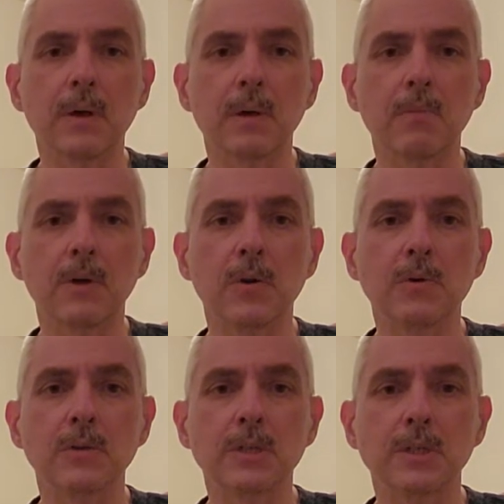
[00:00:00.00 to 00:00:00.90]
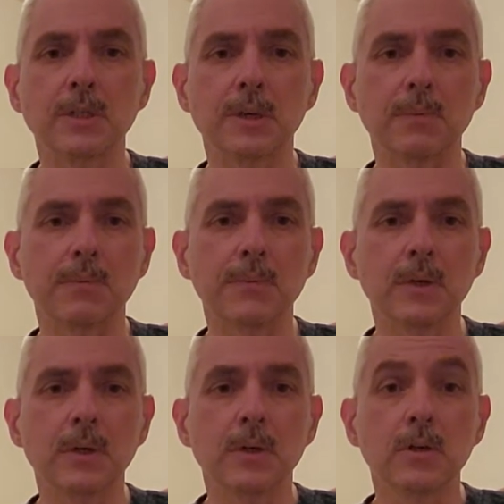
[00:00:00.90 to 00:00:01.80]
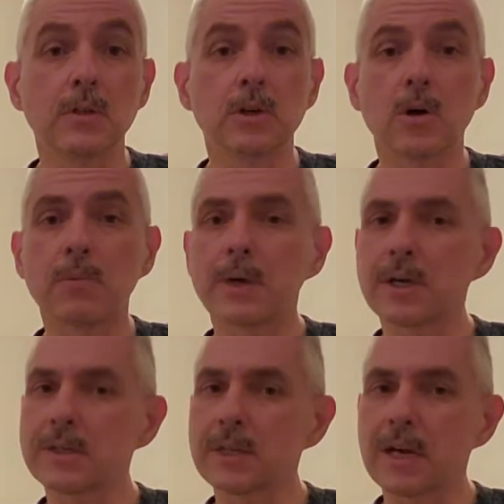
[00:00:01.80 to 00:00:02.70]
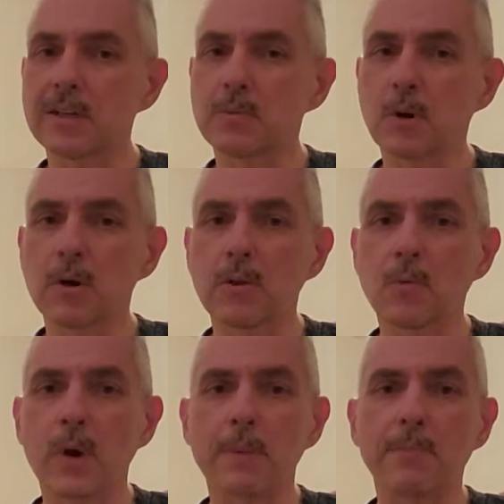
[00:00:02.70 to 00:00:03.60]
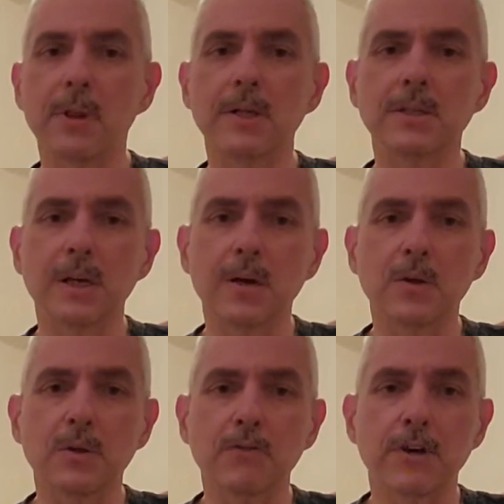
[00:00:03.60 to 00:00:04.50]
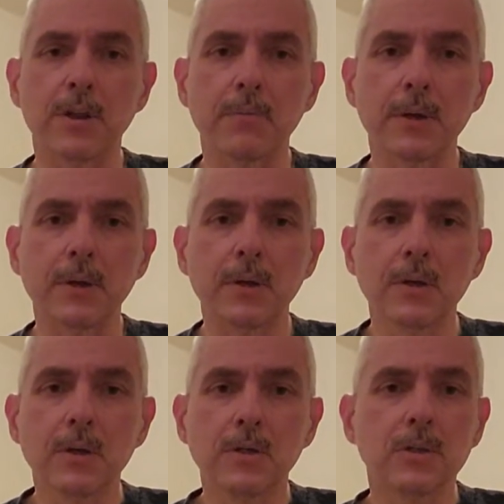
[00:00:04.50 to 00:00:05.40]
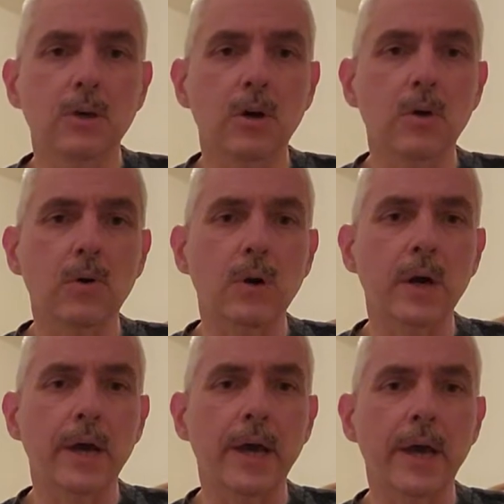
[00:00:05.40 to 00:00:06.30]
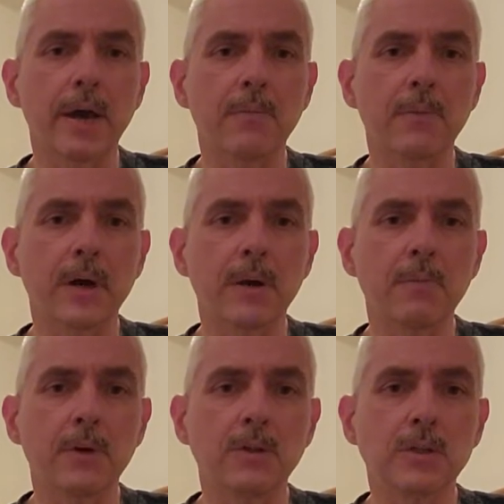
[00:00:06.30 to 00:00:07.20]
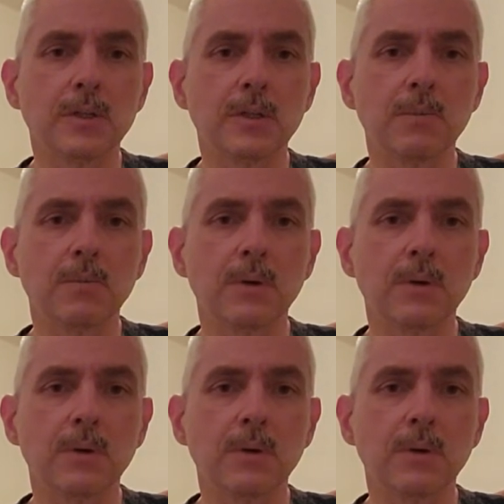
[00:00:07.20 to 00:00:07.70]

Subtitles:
immune system. So because that's part of the white blood cell development. So I have my immune system.